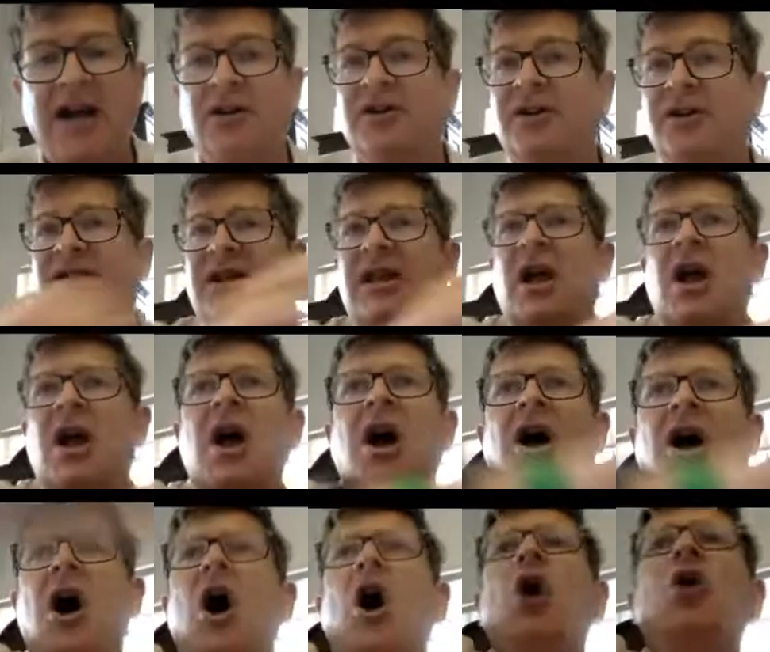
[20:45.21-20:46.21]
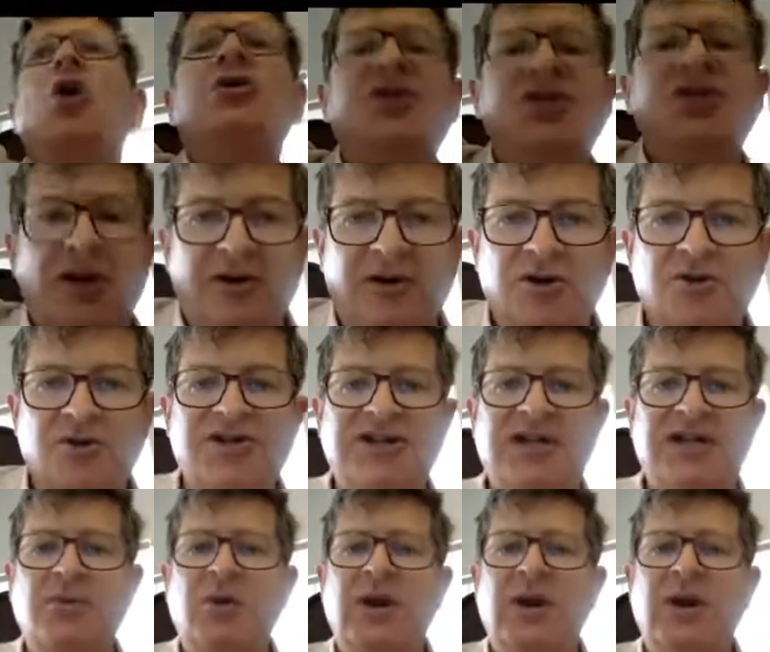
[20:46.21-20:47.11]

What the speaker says: Look at the ocean. You see,